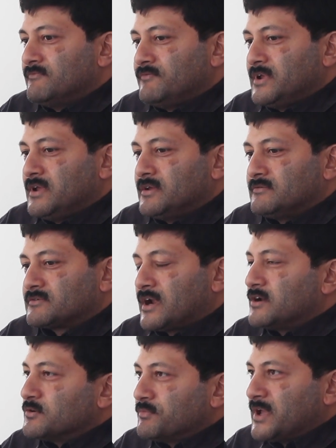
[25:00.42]
them, we
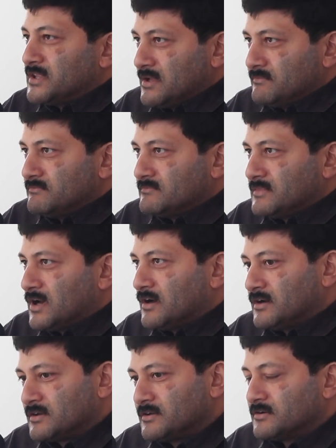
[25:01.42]
tried to pay them
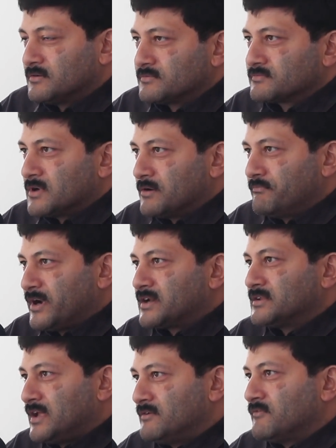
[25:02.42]

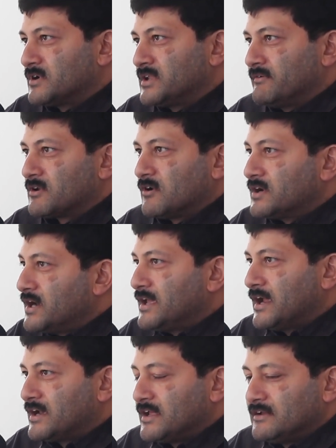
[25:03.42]
better than what they were
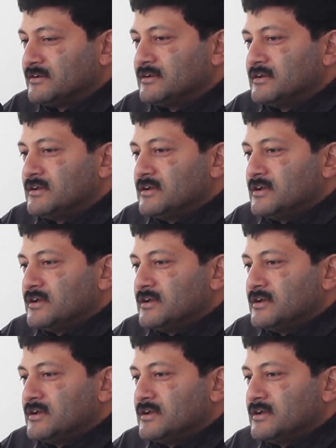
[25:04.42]
already getting.